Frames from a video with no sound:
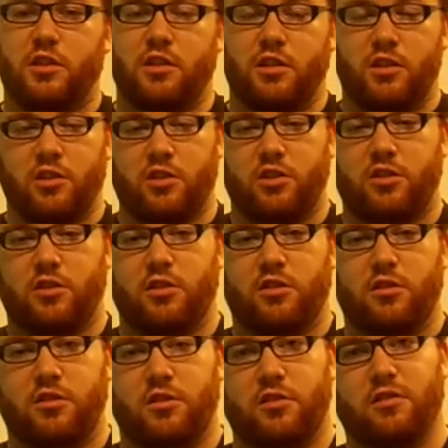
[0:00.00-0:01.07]
and those
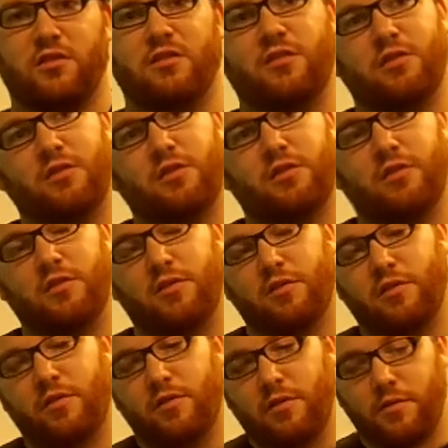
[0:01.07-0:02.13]
branches get smaller and
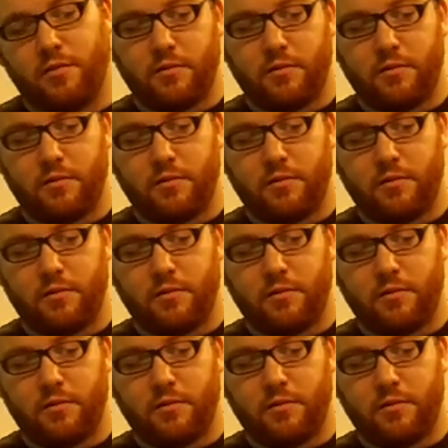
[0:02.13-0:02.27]
smaller,